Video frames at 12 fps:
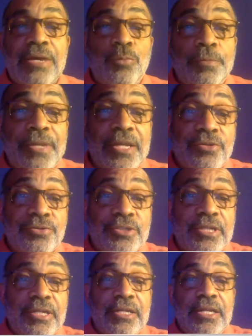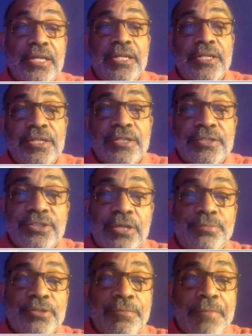would be interested in the
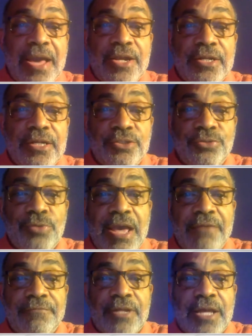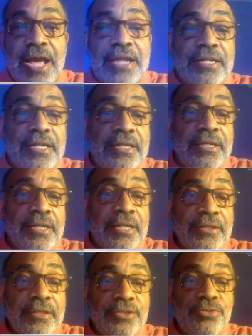subject matter that you have, the content
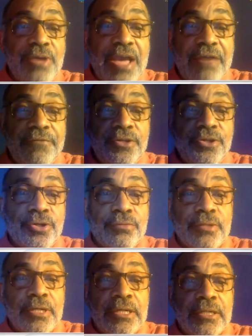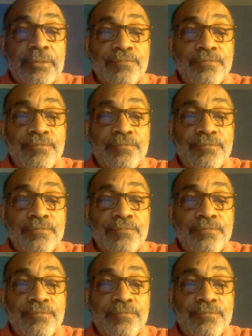that you have in your